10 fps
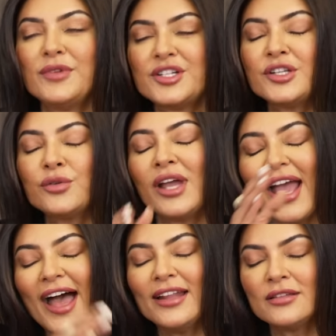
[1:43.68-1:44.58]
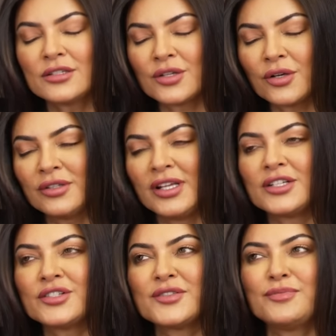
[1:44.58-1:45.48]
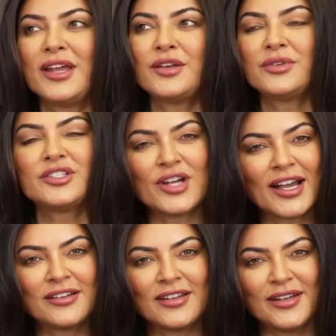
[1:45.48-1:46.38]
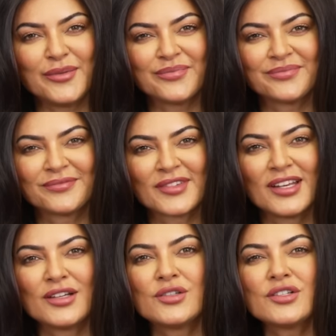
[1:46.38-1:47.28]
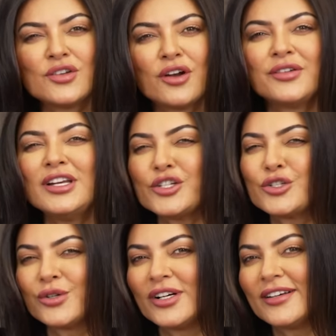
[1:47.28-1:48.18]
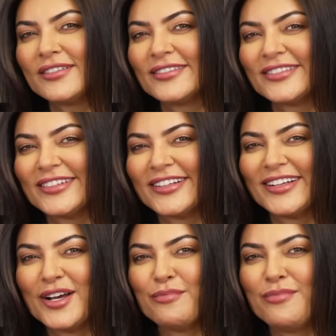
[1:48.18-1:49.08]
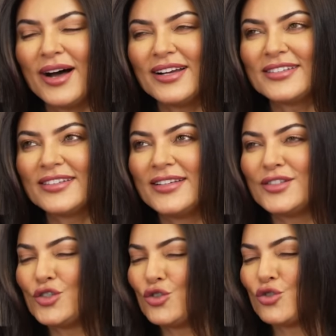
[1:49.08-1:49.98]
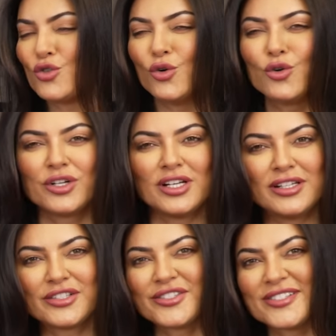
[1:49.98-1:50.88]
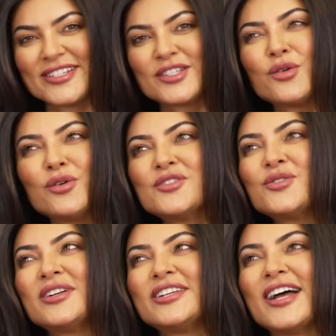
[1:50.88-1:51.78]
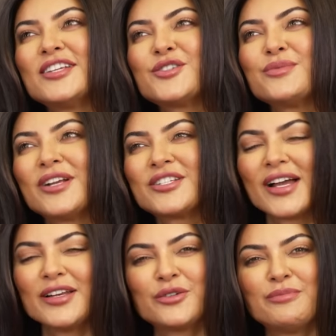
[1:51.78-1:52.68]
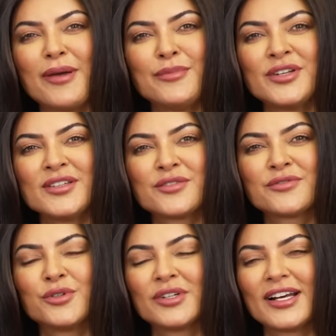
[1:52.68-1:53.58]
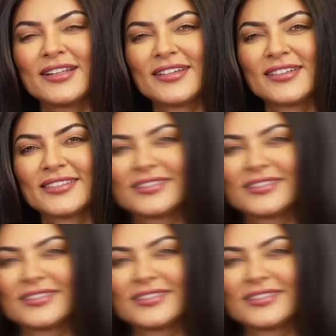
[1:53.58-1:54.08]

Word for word: Mishti Doi and the Shondesh is made with jaggery, so it's not really sugar. But it's so delicious. It's also attached to my childhood memories of Kolkata.